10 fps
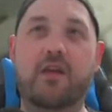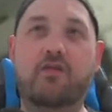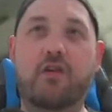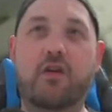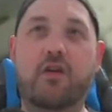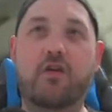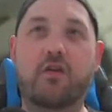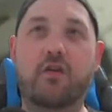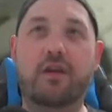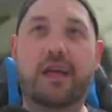
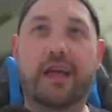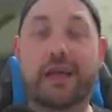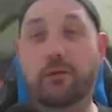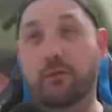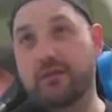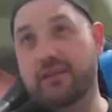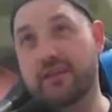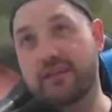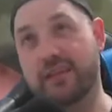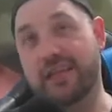so it will
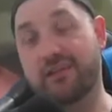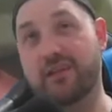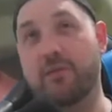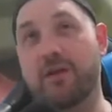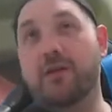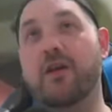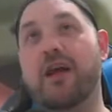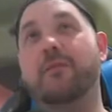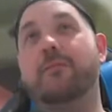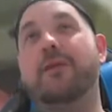essentially give somebody a
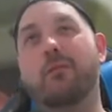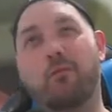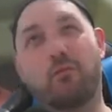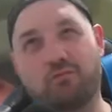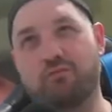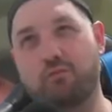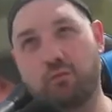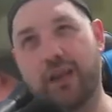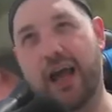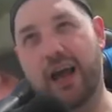monarch, but
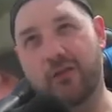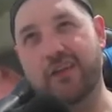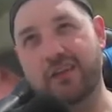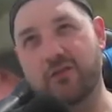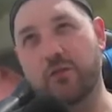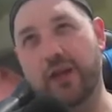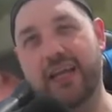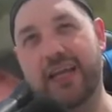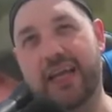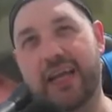with our creatures we're
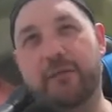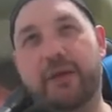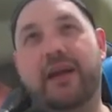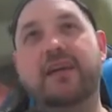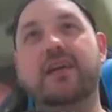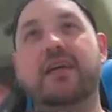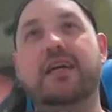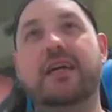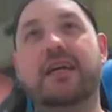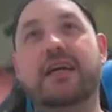going to get it back.
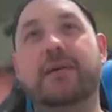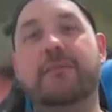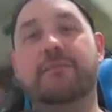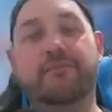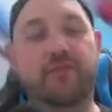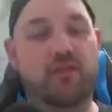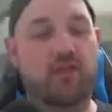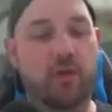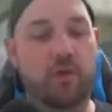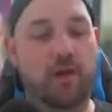
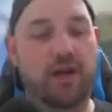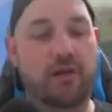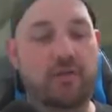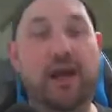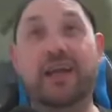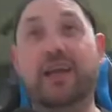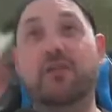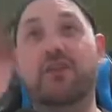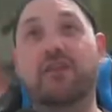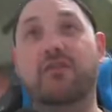So when it comes back, it
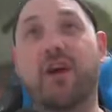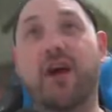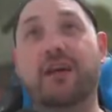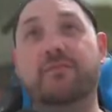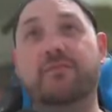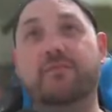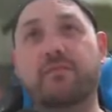also has flying,